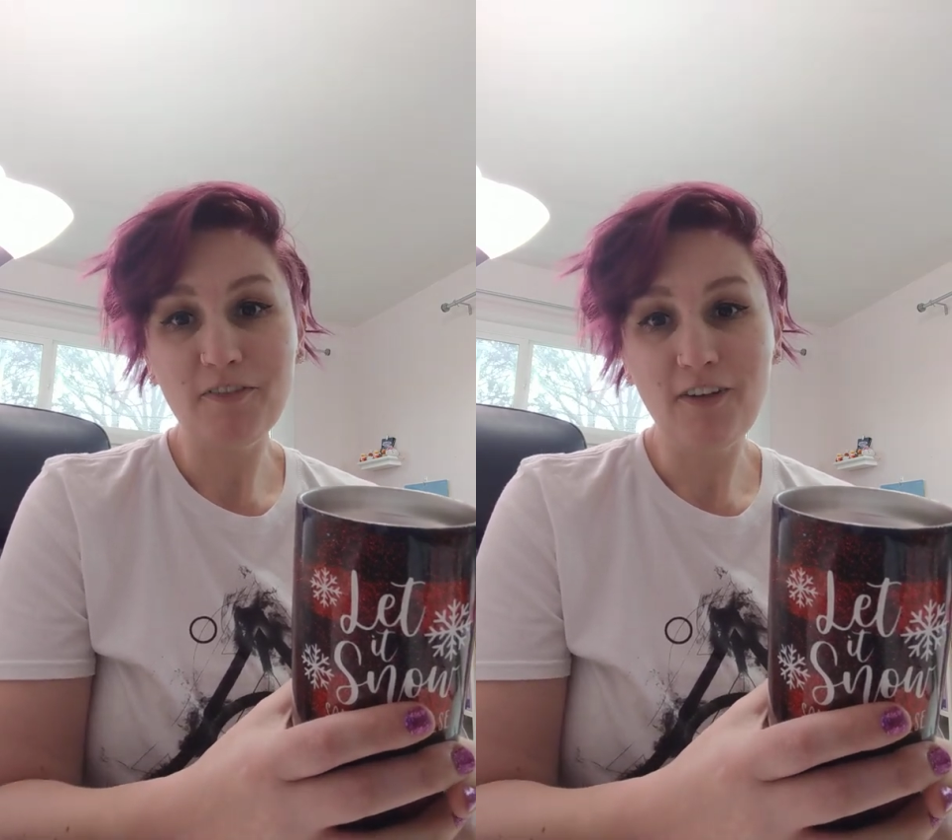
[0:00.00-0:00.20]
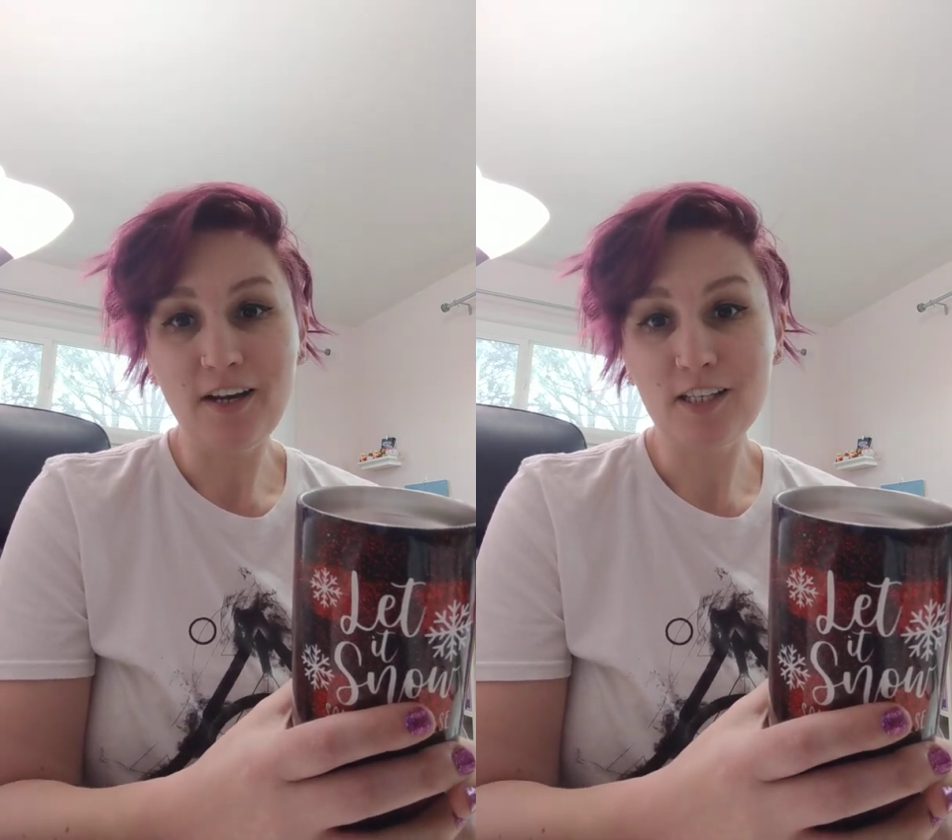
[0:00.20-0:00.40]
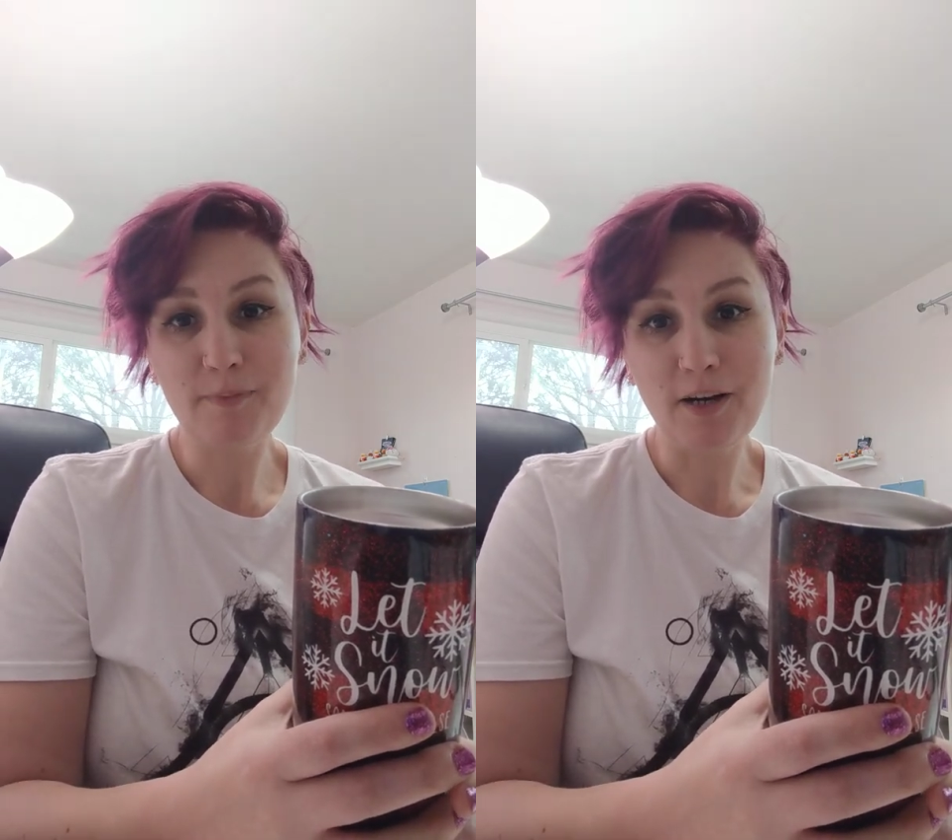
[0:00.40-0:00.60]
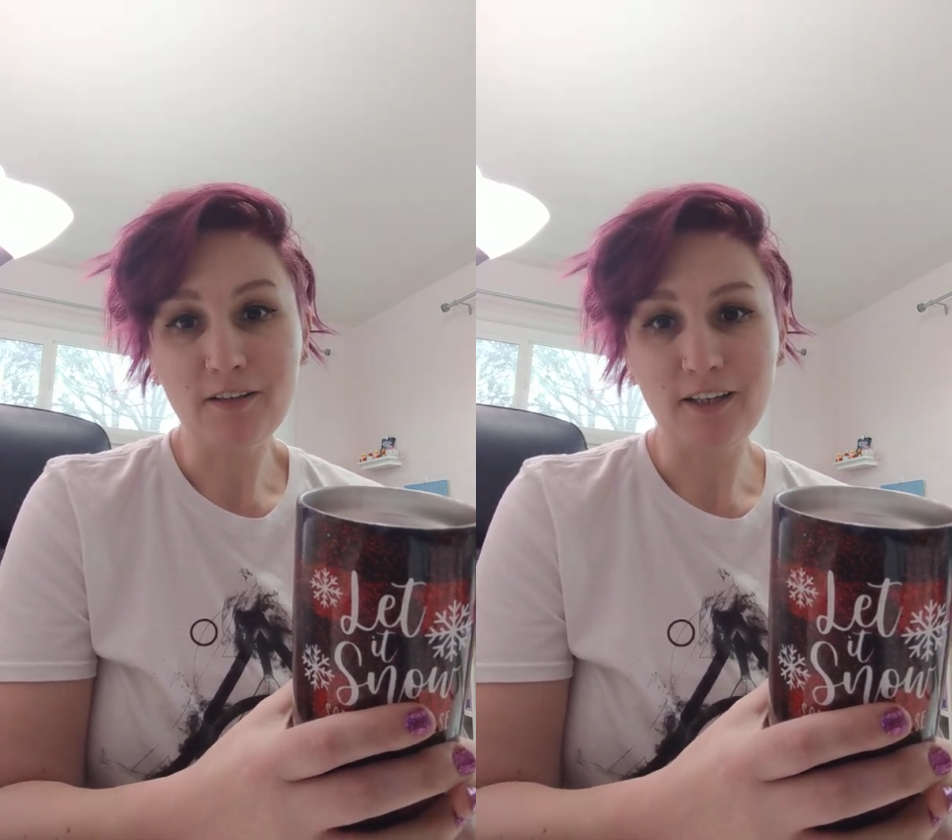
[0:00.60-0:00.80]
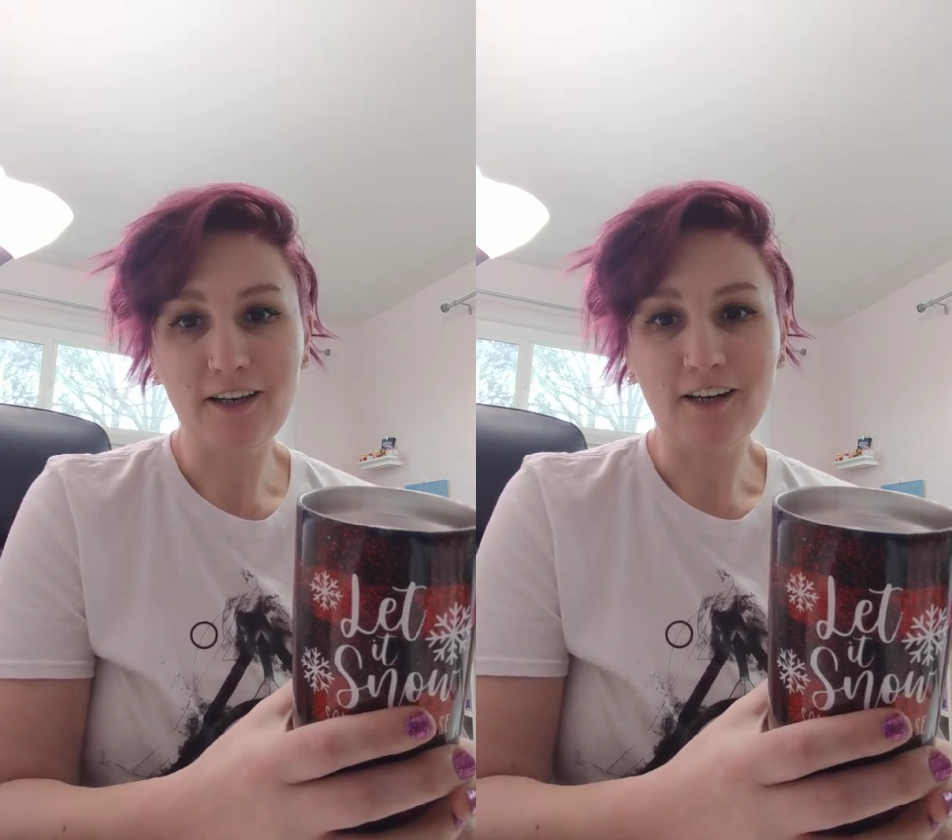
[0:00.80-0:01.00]
fun and
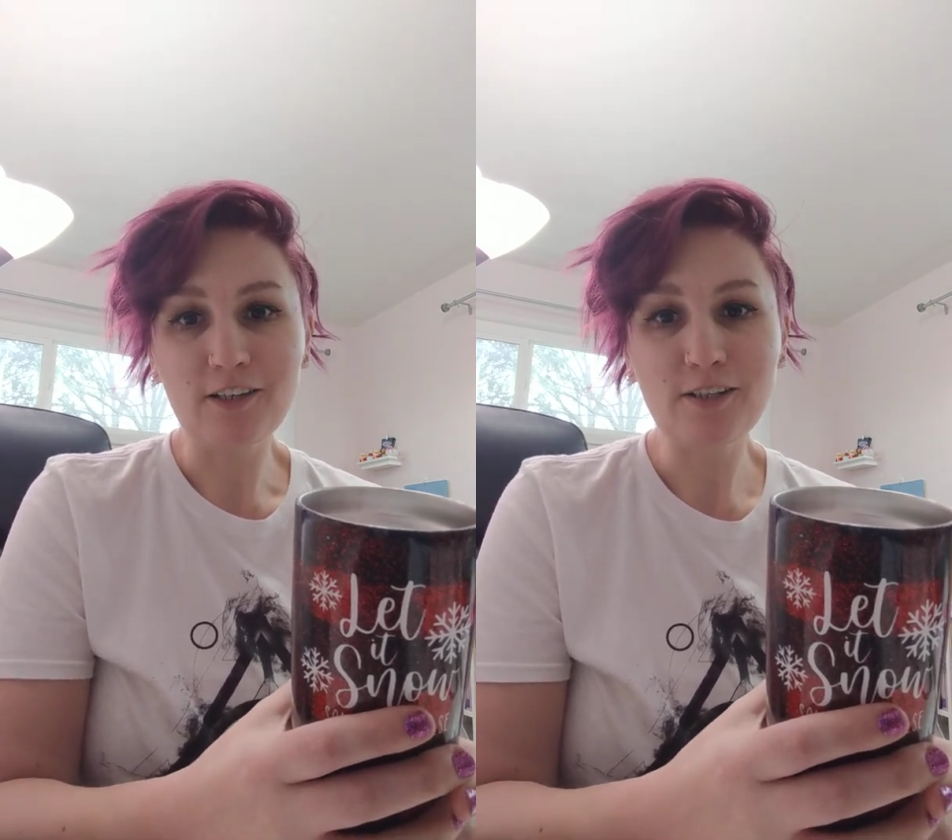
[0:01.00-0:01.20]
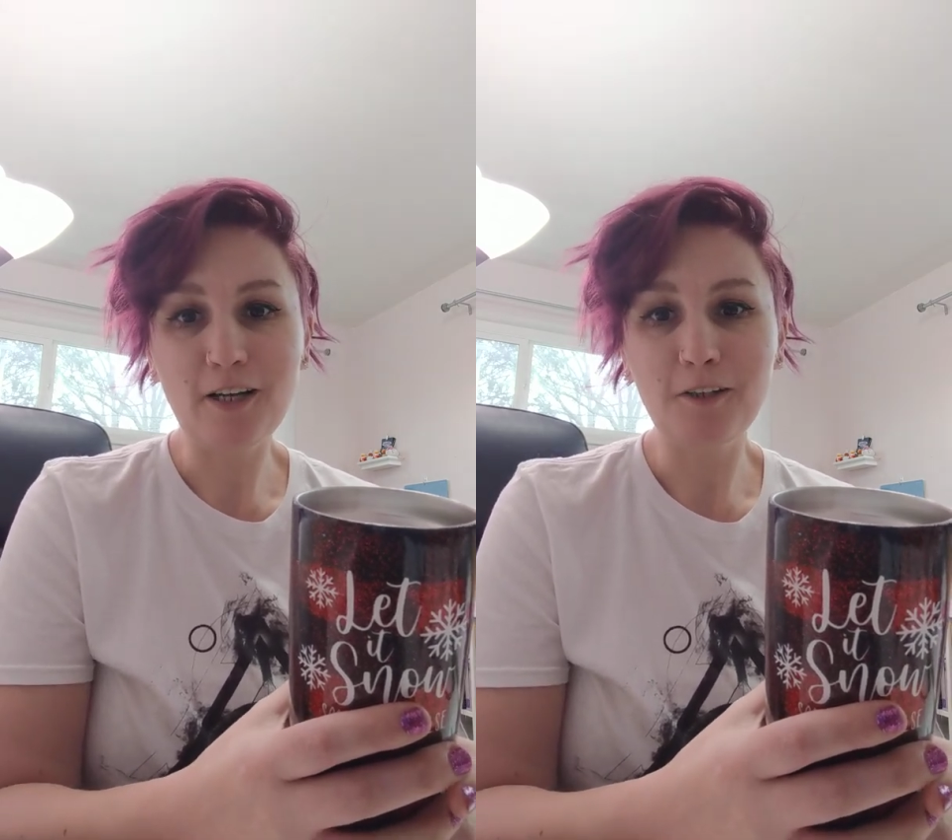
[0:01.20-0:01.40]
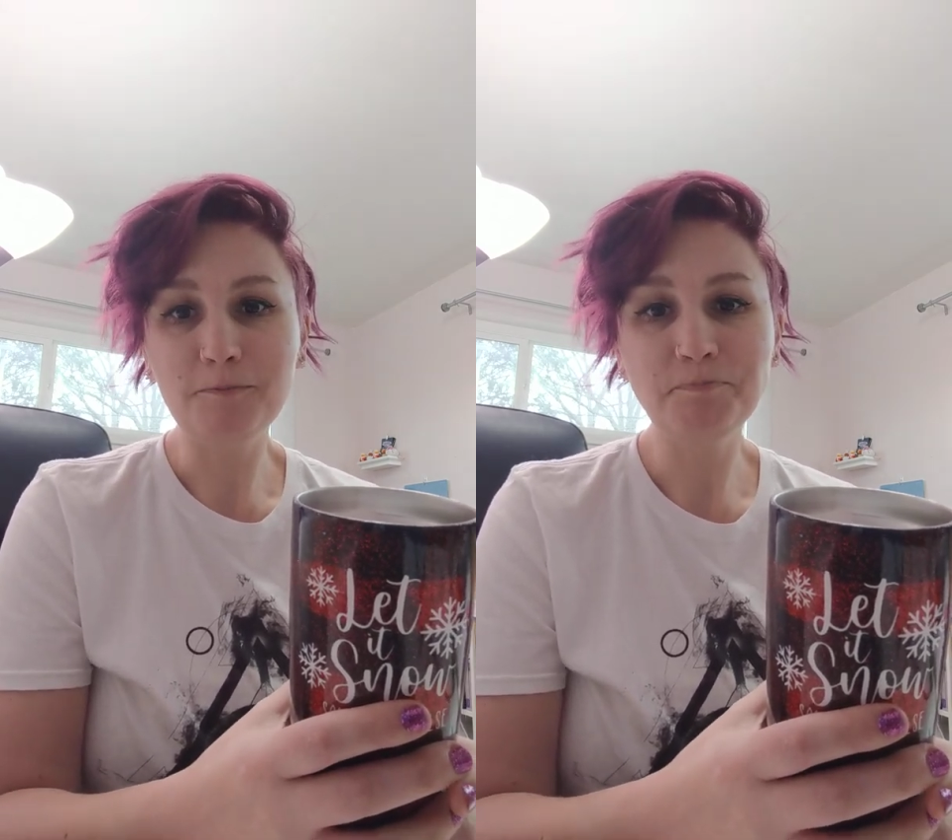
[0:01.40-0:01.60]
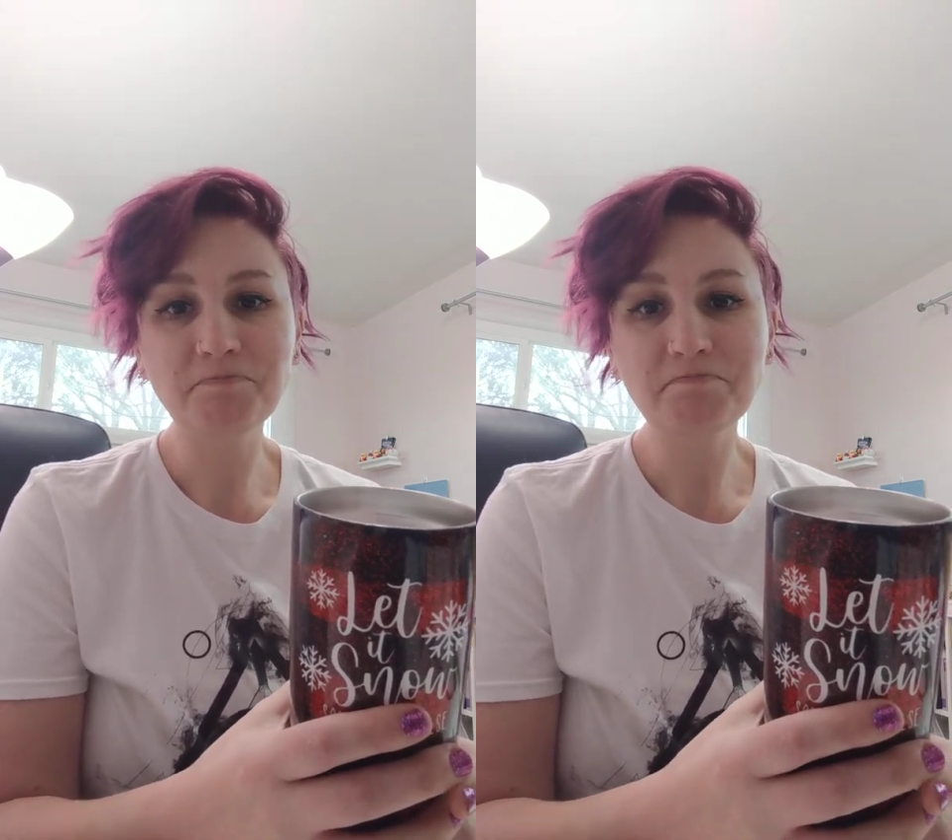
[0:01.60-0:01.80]
sparkly here. So